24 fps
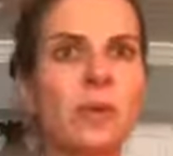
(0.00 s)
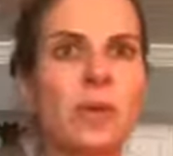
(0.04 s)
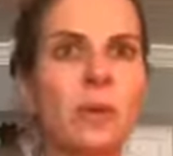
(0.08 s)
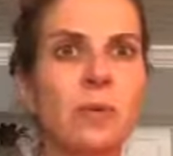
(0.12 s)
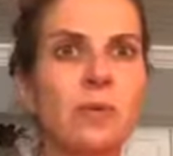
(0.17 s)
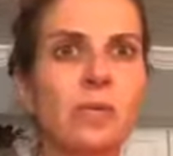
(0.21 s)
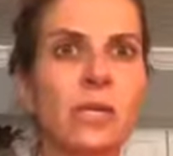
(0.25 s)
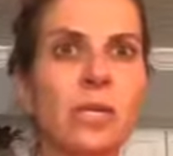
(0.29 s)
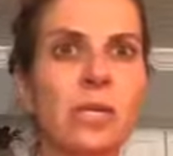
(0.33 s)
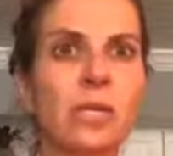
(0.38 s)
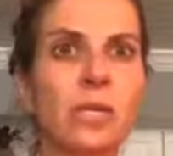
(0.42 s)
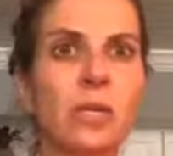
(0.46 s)
They
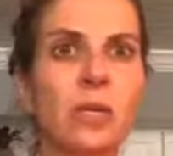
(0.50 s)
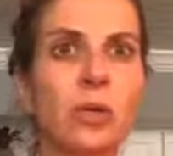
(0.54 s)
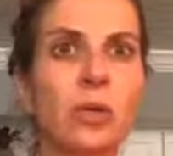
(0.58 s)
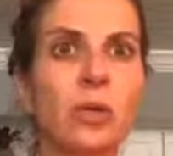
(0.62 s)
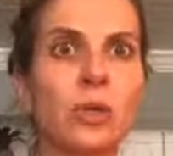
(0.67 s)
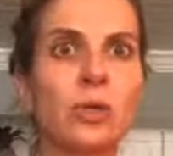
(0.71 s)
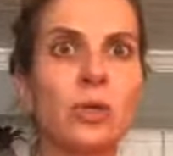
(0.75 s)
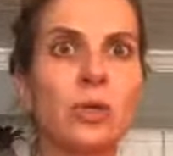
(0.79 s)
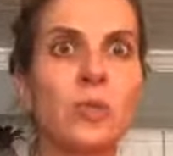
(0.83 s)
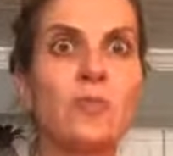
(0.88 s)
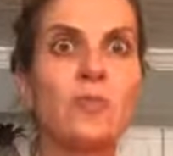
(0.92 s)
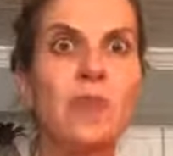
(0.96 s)
were saying like, oh, you
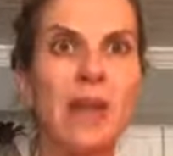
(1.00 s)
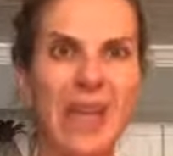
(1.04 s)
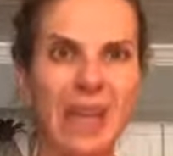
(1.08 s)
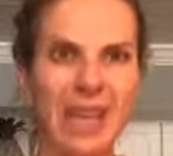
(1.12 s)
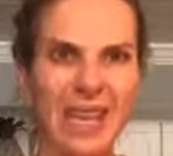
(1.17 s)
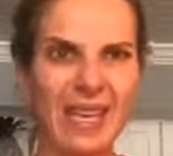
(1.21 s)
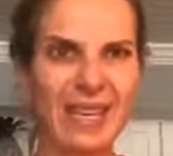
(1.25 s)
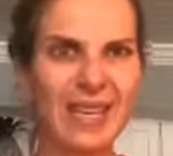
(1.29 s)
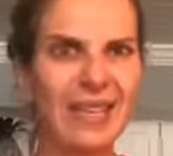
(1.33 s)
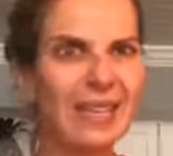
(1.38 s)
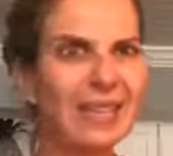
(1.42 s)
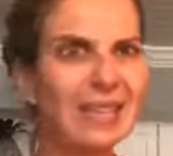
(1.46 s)
could do
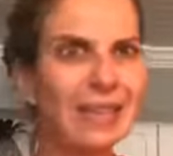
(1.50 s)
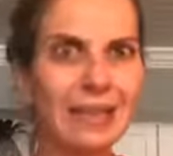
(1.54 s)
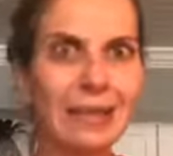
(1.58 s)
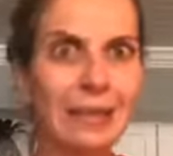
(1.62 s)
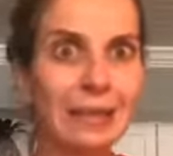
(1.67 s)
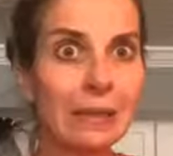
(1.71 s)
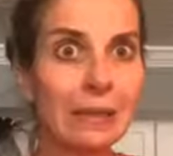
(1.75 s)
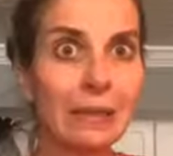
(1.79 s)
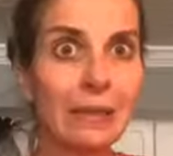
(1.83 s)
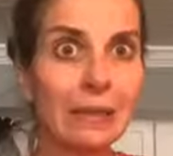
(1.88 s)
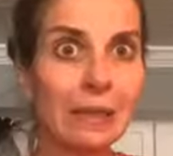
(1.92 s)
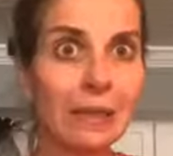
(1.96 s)
bacon
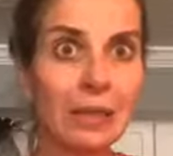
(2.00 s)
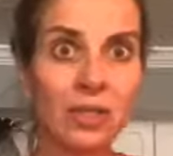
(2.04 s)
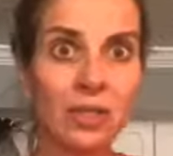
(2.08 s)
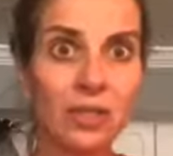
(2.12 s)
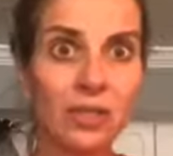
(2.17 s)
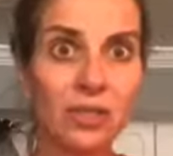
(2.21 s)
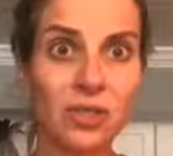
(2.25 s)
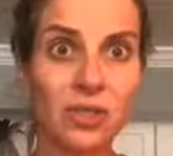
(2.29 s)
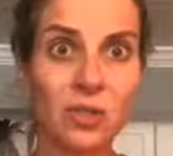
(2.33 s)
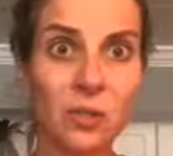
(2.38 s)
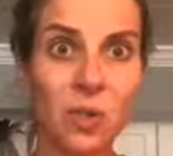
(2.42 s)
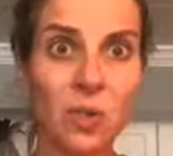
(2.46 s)
in
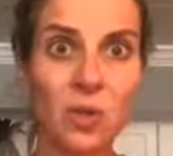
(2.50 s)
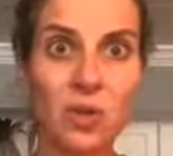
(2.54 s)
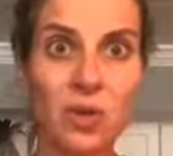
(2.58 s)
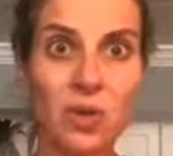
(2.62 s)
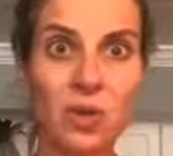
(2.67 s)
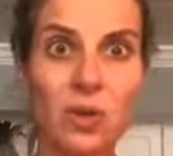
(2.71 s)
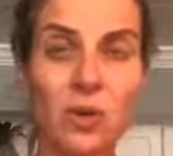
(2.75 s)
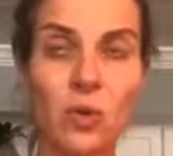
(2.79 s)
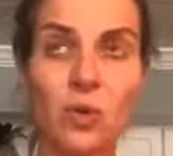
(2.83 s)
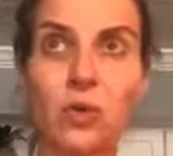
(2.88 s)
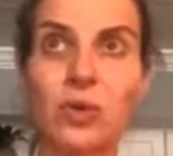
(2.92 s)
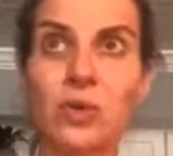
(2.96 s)
your
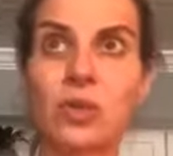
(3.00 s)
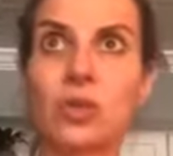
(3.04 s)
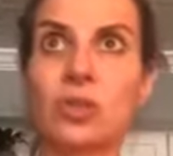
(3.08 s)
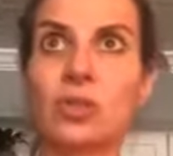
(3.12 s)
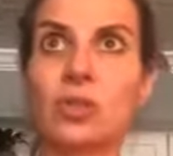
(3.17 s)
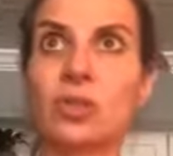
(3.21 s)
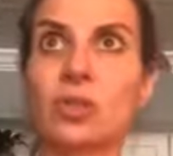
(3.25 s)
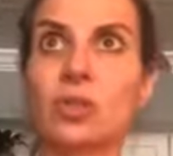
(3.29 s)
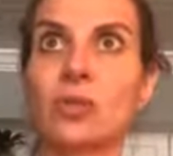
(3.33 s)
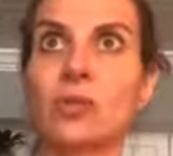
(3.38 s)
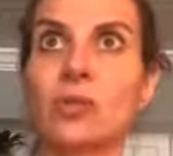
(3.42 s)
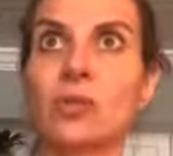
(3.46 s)
s'more, or you could
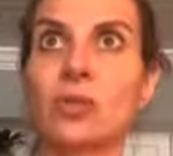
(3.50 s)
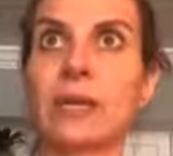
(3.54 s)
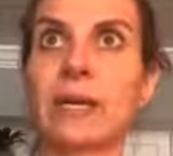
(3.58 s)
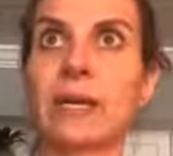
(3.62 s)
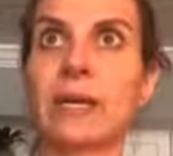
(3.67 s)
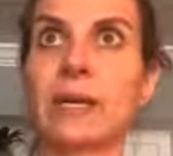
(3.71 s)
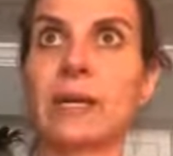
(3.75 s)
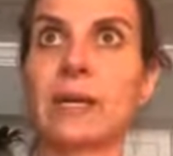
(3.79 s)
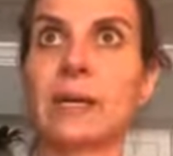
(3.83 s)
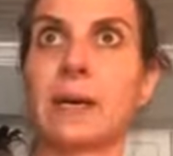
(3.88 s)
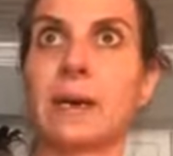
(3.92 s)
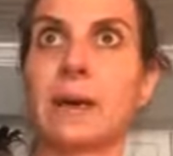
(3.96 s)
do
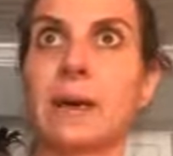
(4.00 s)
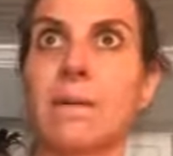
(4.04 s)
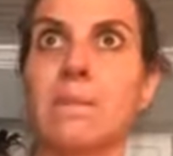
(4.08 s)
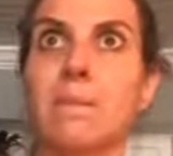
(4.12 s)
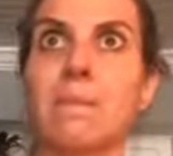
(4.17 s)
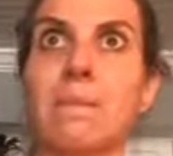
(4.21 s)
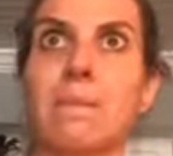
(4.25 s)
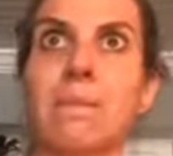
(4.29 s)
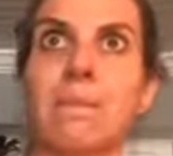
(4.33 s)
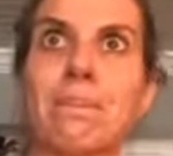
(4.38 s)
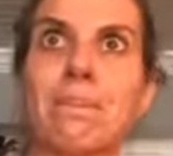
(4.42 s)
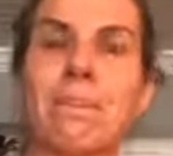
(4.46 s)
like um,
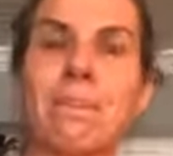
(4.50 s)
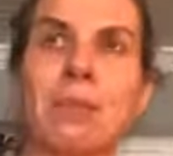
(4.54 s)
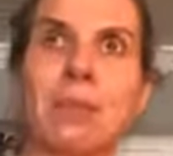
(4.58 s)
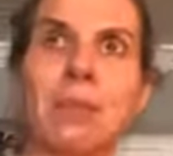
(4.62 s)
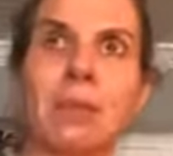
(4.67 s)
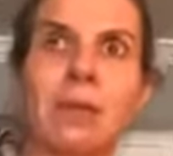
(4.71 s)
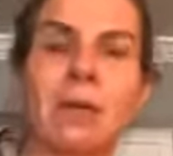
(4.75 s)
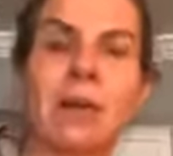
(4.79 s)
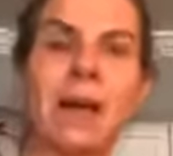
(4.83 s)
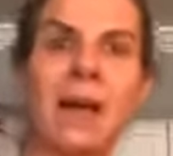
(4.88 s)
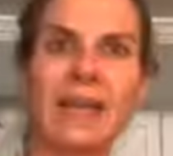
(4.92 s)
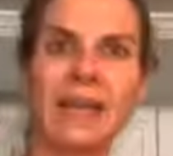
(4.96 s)

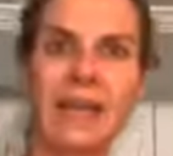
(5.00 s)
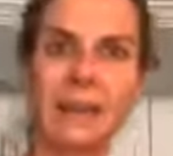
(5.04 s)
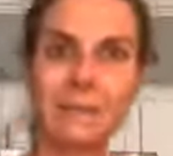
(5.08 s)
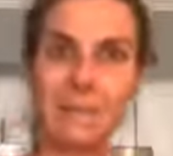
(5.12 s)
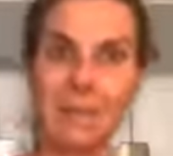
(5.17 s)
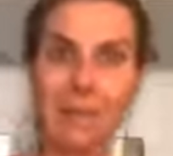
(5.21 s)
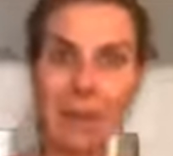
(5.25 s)
cayenne